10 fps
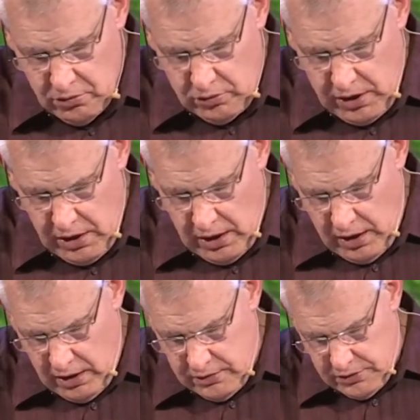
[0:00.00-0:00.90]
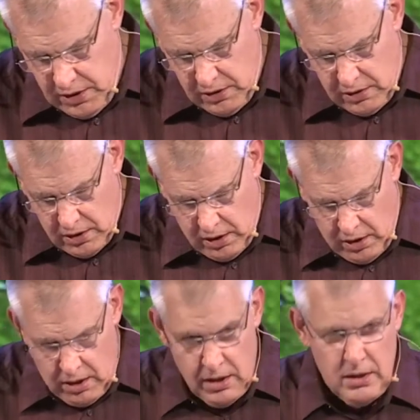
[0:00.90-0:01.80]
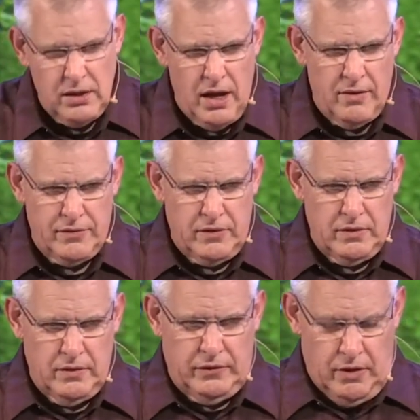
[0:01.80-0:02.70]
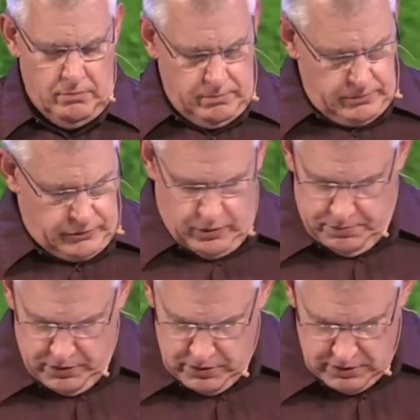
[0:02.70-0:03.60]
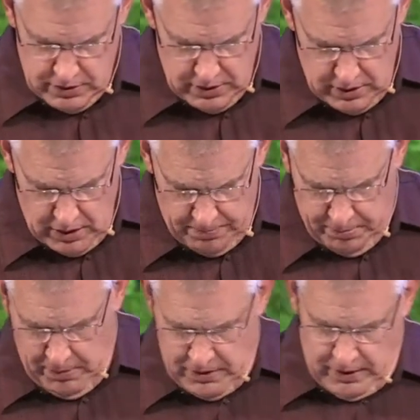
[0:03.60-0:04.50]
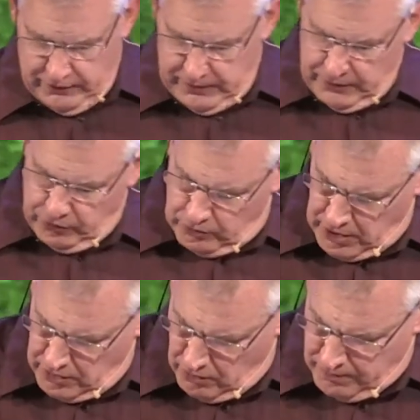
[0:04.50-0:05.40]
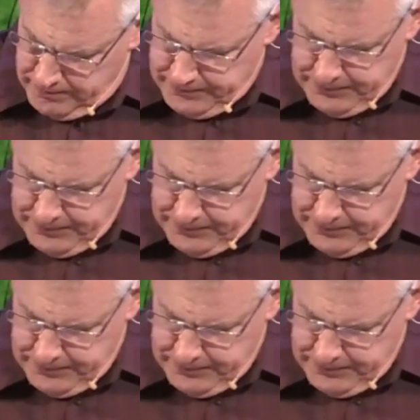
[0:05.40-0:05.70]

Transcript: Okay, I think I left some scriptures up on my desk. That's okay, though.